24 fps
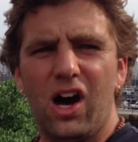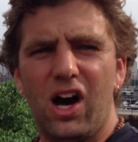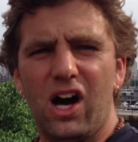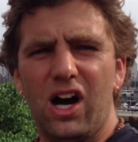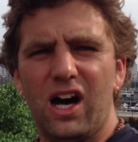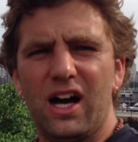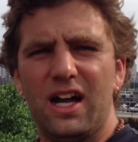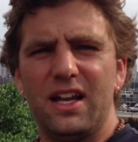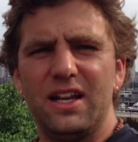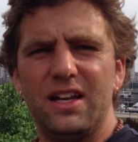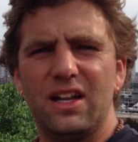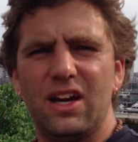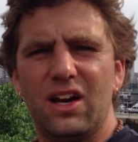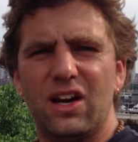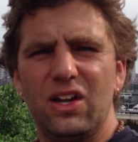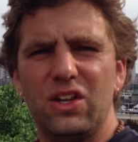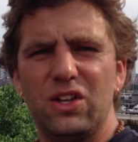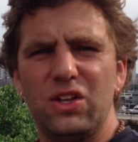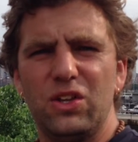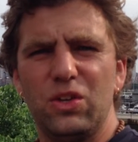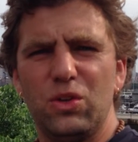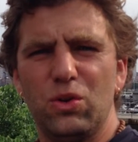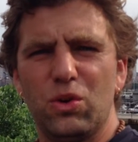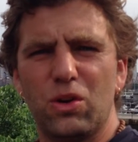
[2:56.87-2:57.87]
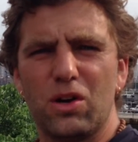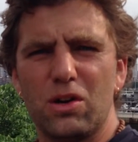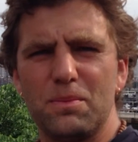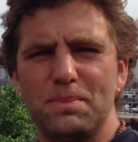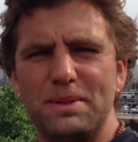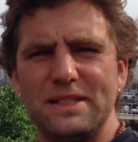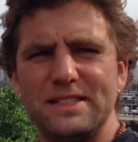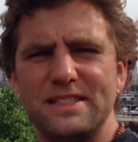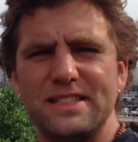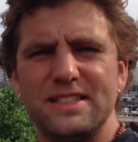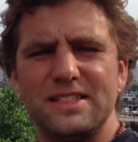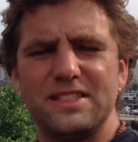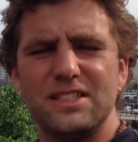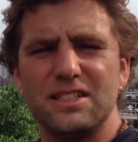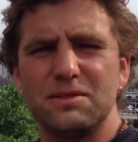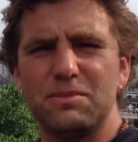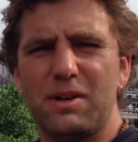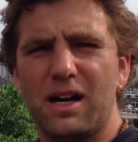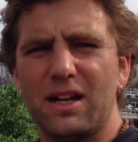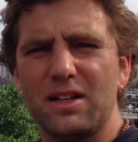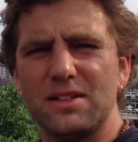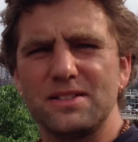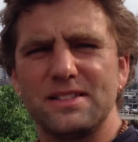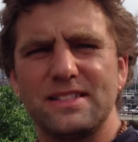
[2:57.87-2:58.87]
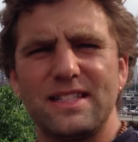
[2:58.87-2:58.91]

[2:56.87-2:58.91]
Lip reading: on your business, your model.